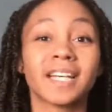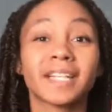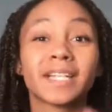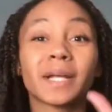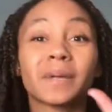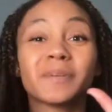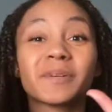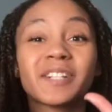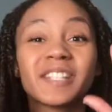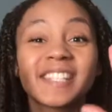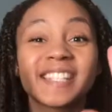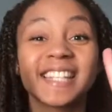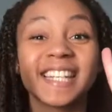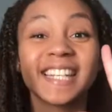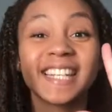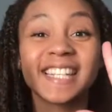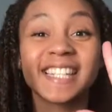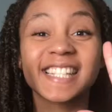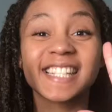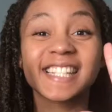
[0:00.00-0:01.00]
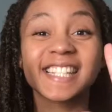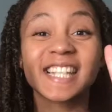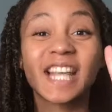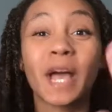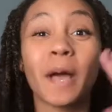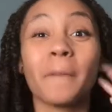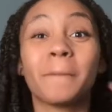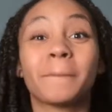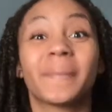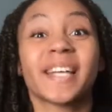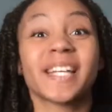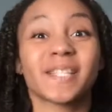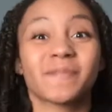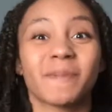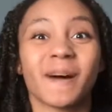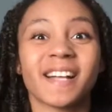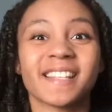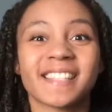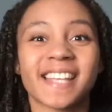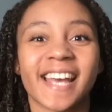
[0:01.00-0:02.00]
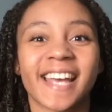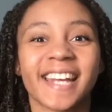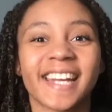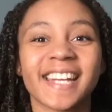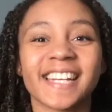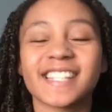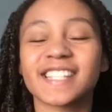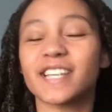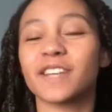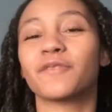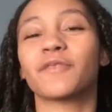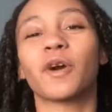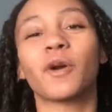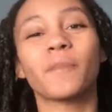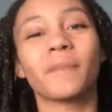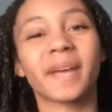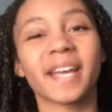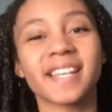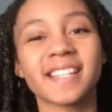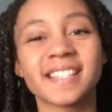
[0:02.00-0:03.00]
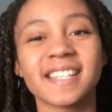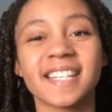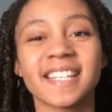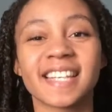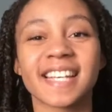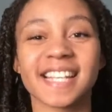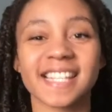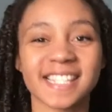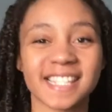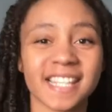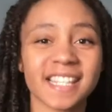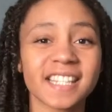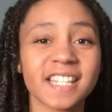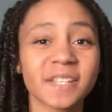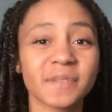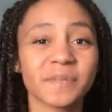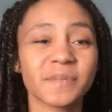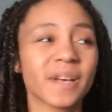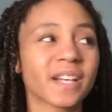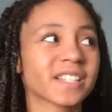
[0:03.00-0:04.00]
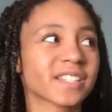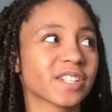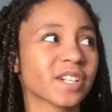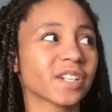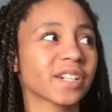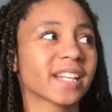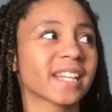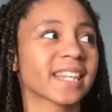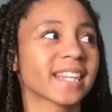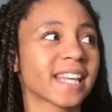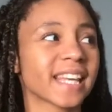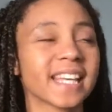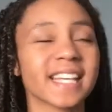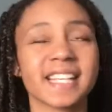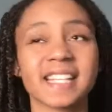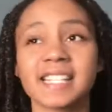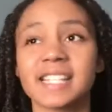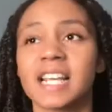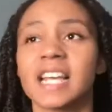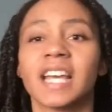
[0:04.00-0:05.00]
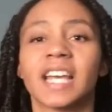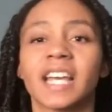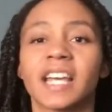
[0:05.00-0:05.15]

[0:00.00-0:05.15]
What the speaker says: Number 6, be spontaneous and romantic. Send them certain things.